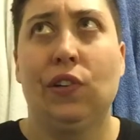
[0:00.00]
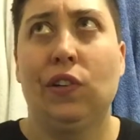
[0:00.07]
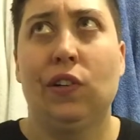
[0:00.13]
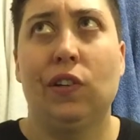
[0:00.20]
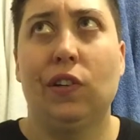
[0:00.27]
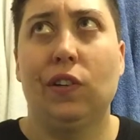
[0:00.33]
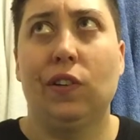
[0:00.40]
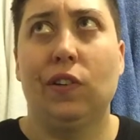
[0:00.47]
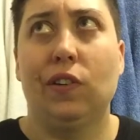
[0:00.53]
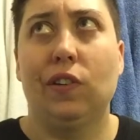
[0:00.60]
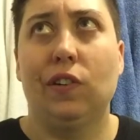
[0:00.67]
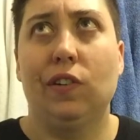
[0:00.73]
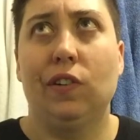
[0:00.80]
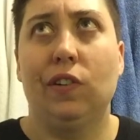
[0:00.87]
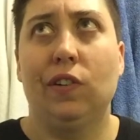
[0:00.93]
No,
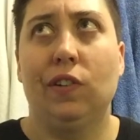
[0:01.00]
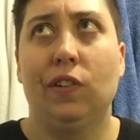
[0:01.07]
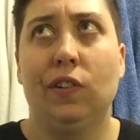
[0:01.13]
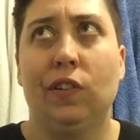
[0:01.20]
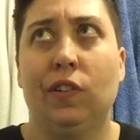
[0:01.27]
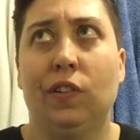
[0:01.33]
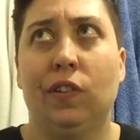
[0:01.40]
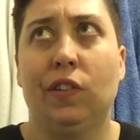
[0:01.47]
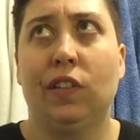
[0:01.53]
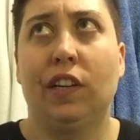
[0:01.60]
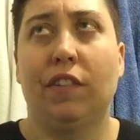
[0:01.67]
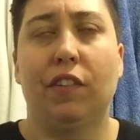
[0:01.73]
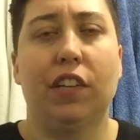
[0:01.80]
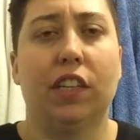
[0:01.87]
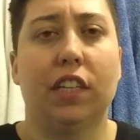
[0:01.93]
not
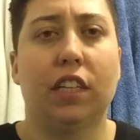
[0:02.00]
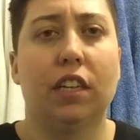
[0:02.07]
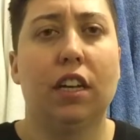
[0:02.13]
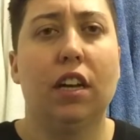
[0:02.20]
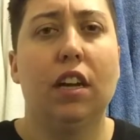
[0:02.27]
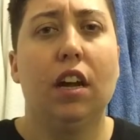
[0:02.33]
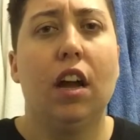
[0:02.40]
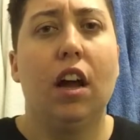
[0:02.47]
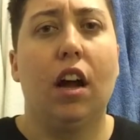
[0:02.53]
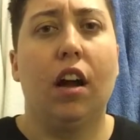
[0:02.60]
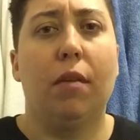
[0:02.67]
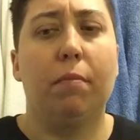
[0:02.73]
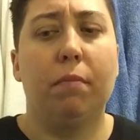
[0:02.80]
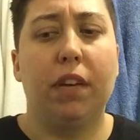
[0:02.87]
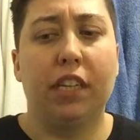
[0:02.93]
really.
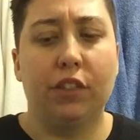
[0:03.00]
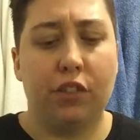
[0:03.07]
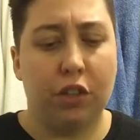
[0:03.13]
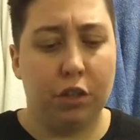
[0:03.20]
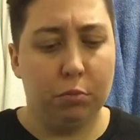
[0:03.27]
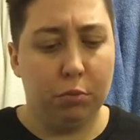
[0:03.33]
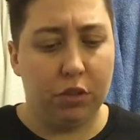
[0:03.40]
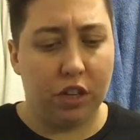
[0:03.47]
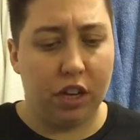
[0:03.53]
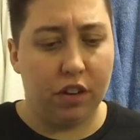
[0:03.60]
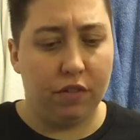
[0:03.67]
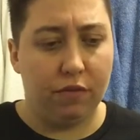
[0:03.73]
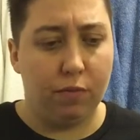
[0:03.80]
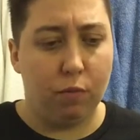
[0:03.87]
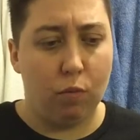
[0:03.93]
In terms
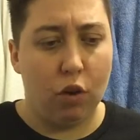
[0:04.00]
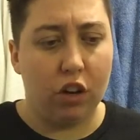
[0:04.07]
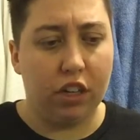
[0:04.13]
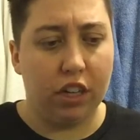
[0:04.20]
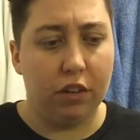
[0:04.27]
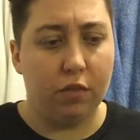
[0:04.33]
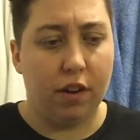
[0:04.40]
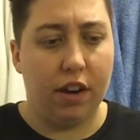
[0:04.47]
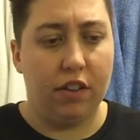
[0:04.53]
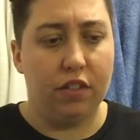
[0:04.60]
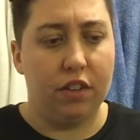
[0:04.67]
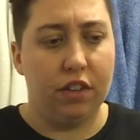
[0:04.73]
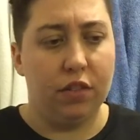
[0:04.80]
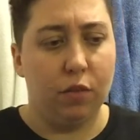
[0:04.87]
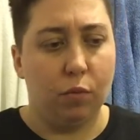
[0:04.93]
of walking around
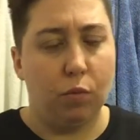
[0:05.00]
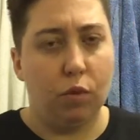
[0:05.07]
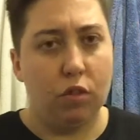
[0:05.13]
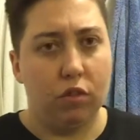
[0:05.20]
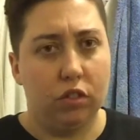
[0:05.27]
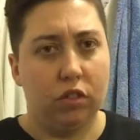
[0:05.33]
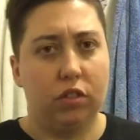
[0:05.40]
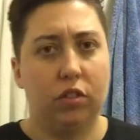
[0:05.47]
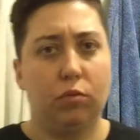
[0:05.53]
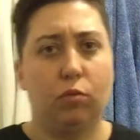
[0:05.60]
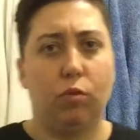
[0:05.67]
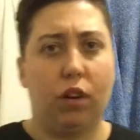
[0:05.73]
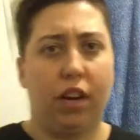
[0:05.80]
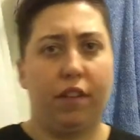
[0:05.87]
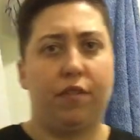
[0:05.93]
in the world,
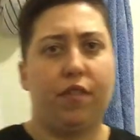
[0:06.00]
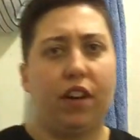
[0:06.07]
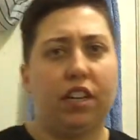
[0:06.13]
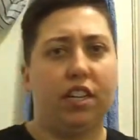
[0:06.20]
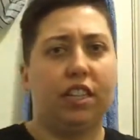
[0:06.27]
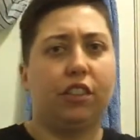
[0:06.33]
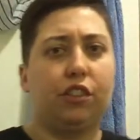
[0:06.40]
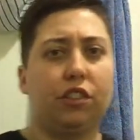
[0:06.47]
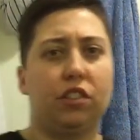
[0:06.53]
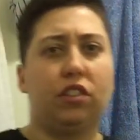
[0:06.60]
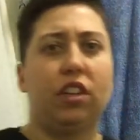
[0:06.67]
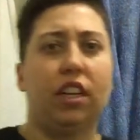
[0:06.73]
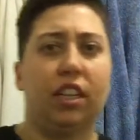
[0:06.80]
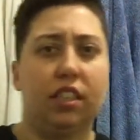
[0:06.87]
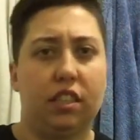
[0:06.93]
what I find
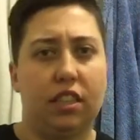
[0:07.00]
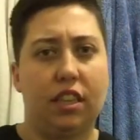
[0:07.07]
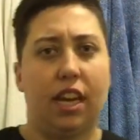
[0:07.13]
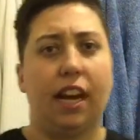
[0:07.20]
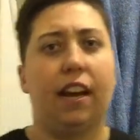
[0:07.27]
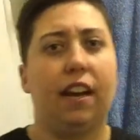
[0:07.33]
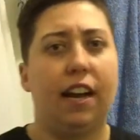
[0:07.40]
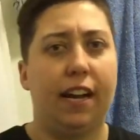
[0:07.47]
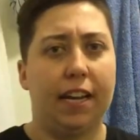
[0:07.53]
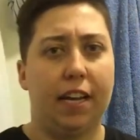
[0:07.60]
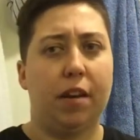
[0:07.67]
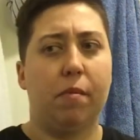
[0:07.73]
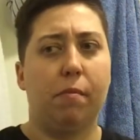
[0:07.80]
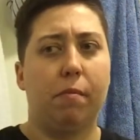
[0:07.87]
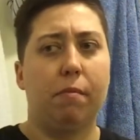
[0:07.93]
interesting is that I
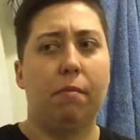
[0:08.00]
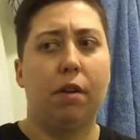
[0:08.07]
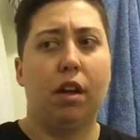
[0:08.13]
am